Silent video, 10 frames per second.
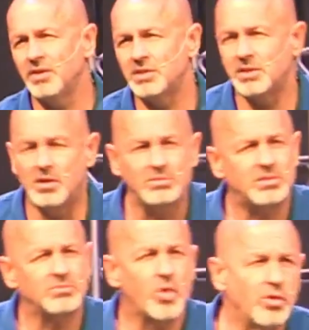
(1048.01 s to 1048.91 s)
Living
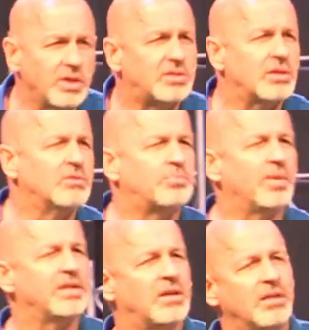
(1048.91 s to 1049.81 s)
Stones, Rolling Stones
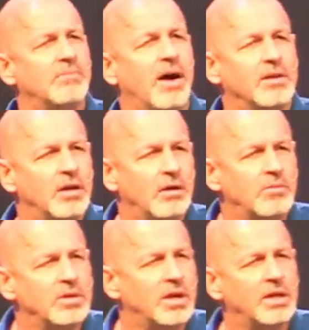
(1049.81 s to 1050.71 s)
place all about? You know,
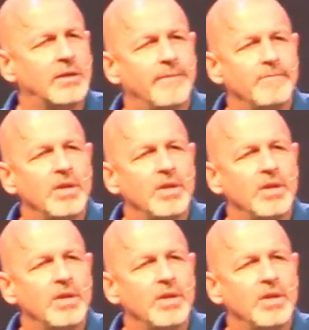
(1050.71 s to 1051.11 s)
what do you guys...